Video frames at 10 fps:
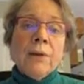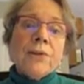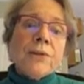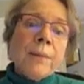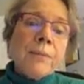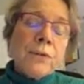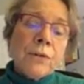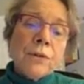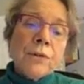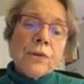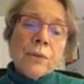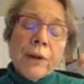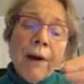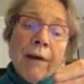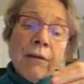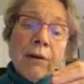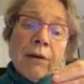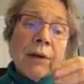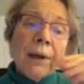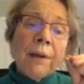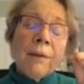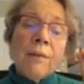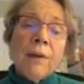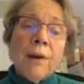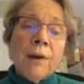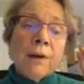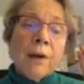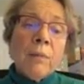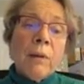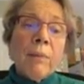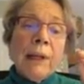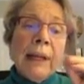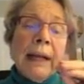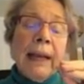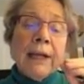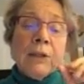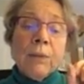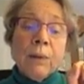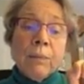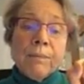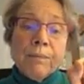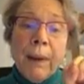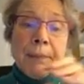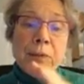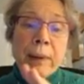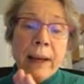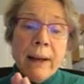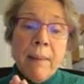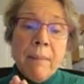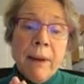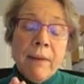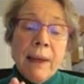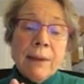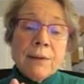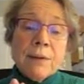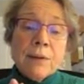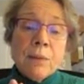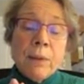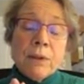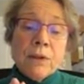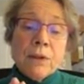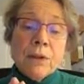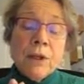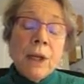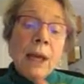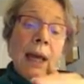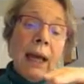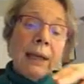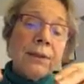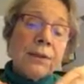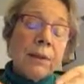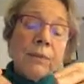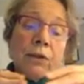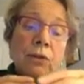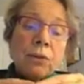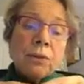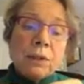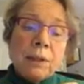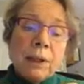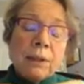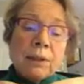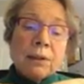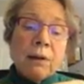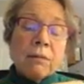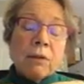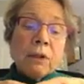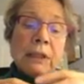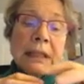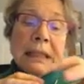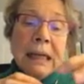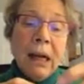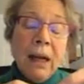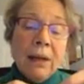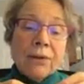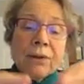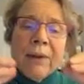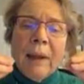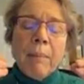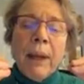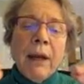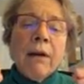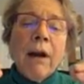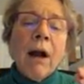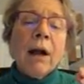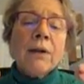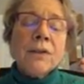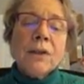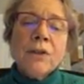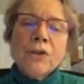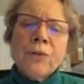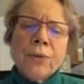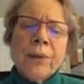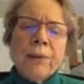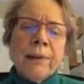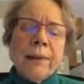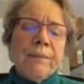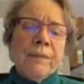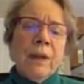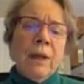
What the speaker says: Some students recover and their commitment engagement pops back up by the end of the semester. And some students, they discovered, did not. So that paradox intrigued them.